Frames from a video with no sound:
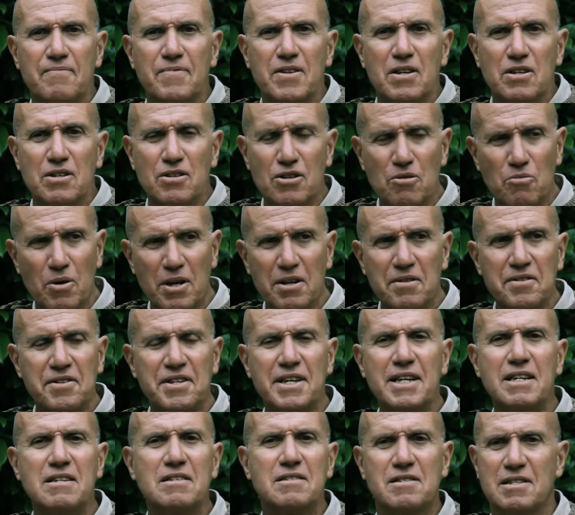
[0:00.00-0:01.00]
you know, one of the
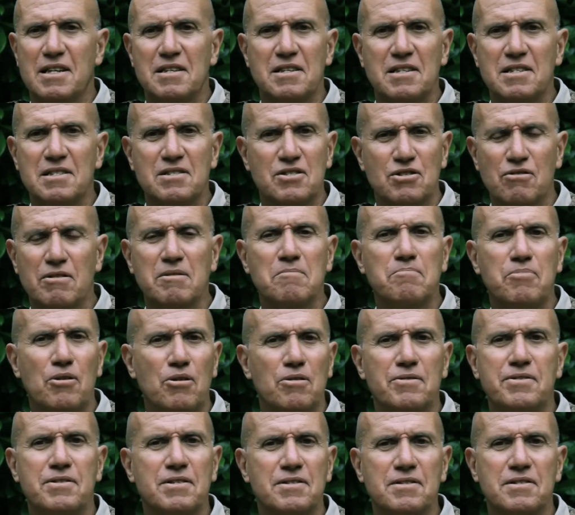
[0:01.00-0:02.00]
things that is so
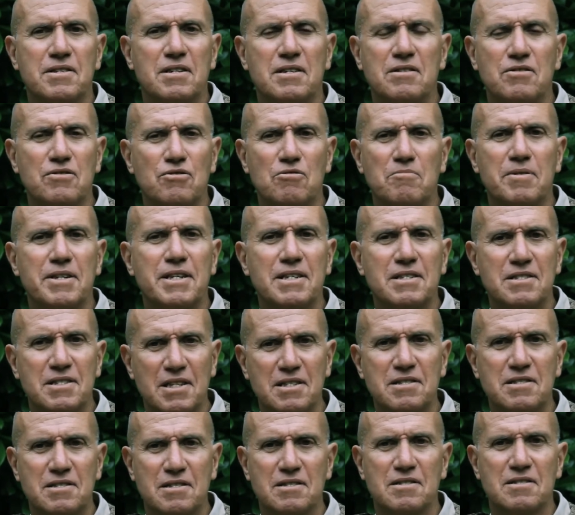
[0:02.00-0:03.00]
important in human
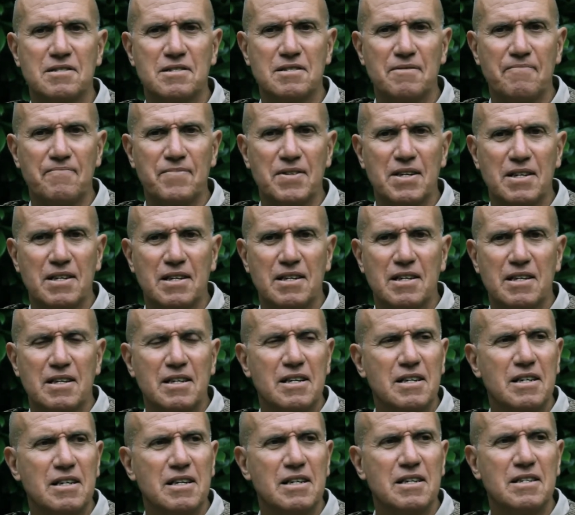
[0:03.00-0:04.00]
existence
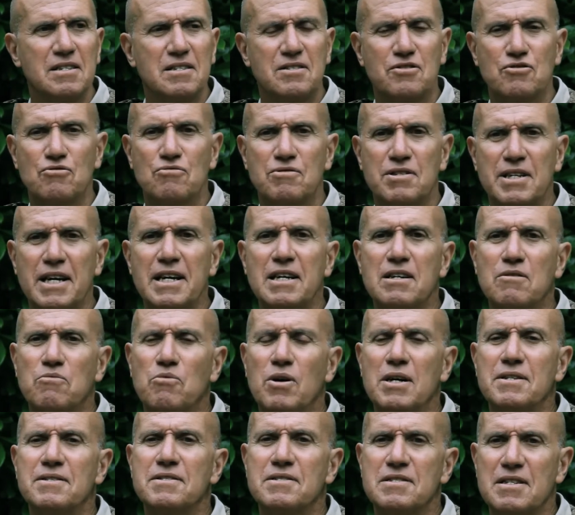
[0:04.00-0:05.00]
is to take
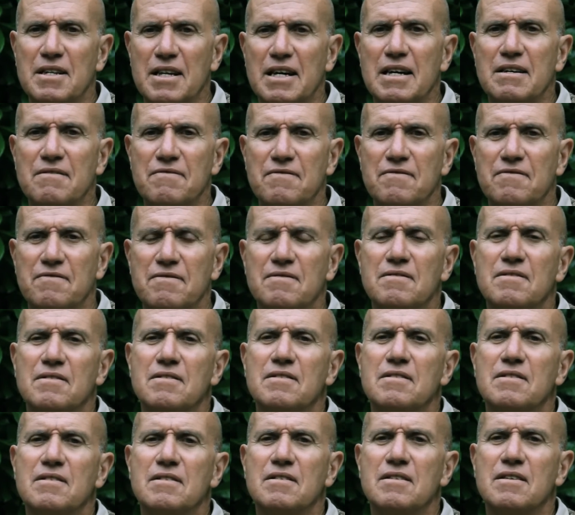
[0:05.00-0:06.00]
one's life
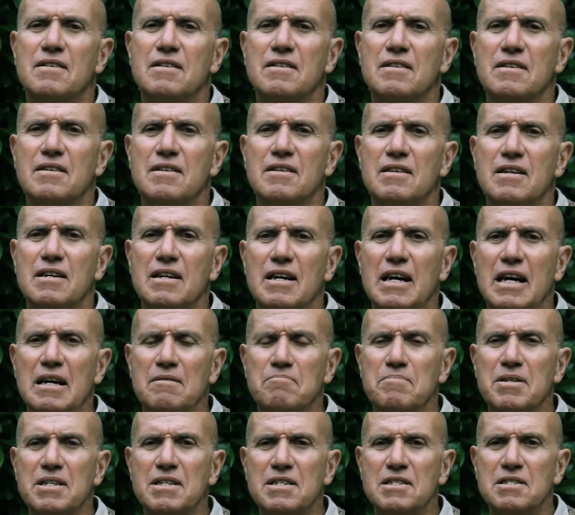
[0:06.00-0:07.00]
and
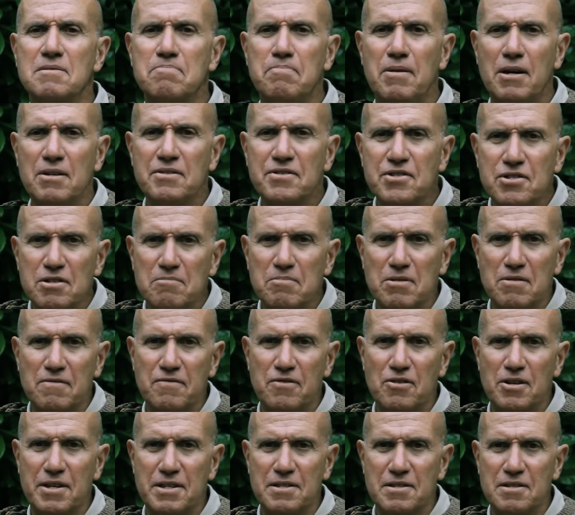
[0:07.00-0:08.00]
be responsible
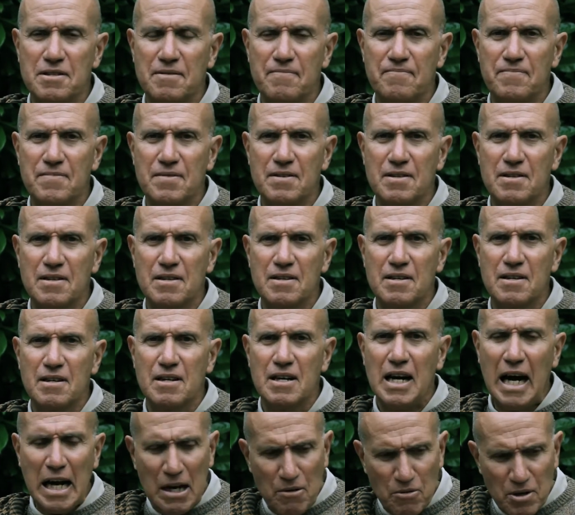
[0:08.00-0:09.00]
for it.
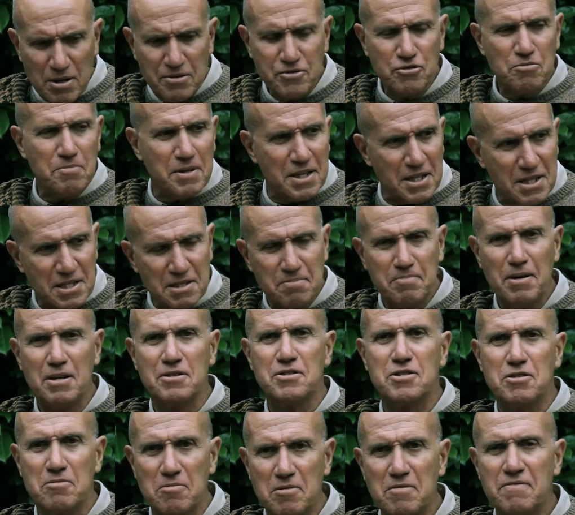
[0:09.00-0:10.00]
I want to be
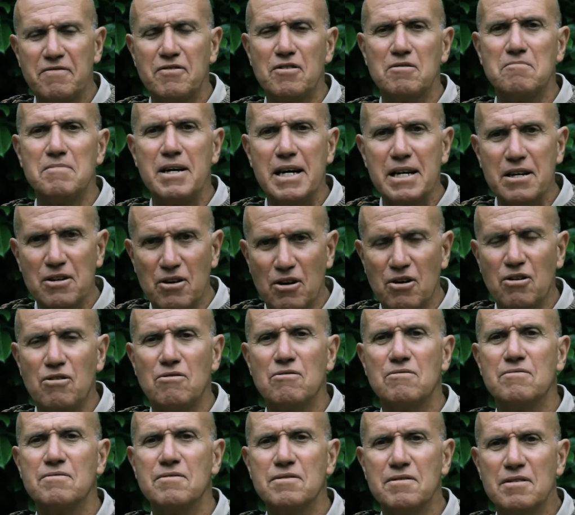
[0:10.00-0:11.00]
responsible for my
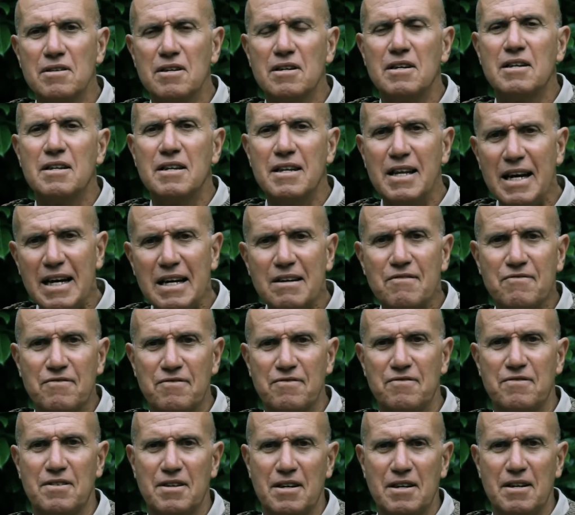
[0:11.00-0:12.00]
own life.